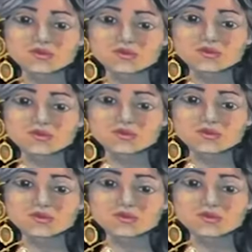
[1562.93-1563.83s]

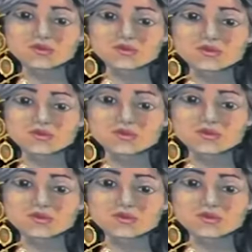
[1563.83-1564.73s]

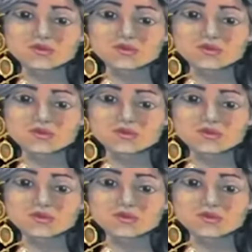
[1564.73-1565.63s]

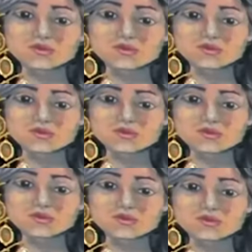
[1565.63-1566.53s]

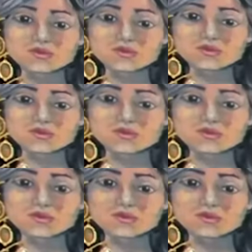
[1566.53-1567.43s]

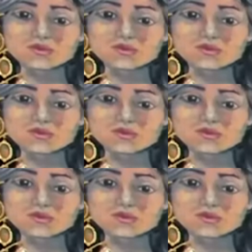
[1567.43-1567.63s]
[no speech]